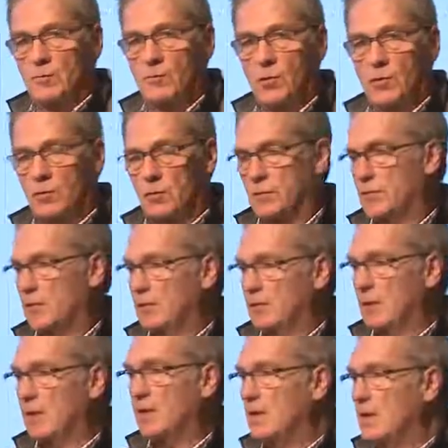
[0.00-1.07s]
models, and
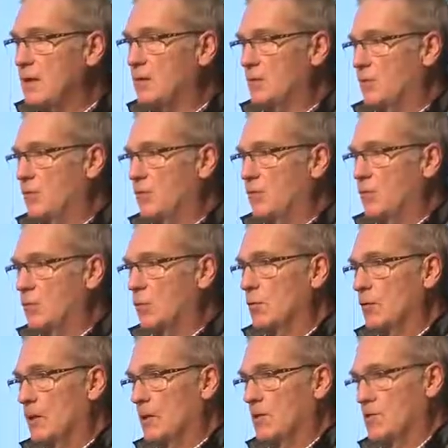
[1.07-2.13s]
techniques for
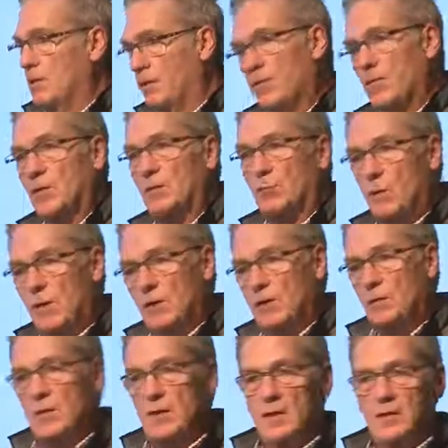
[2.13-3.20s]
reorganizing the way
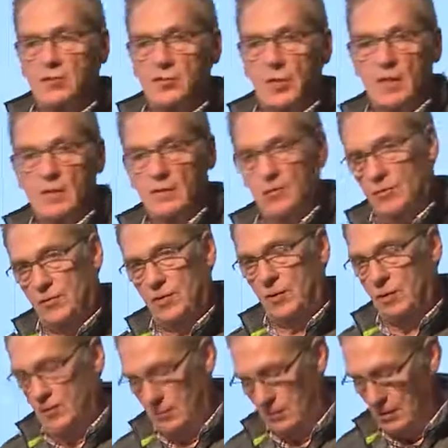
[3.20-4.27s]
that we exchange
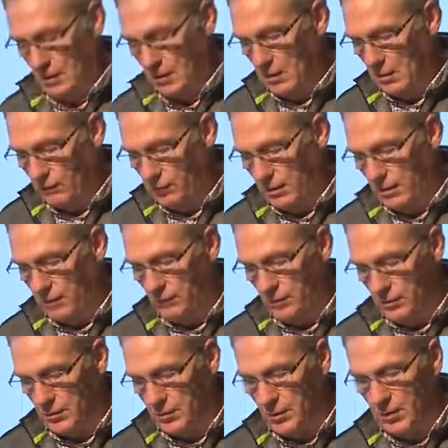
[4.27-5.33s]
things, ready
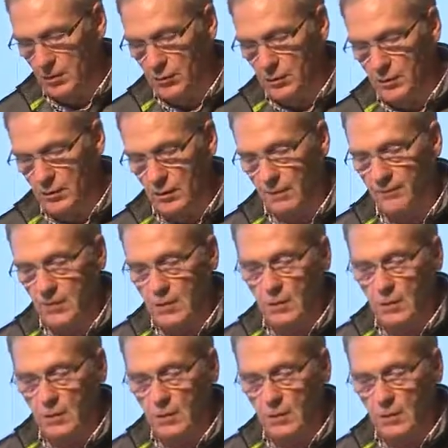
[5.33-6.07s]
for it to go when the,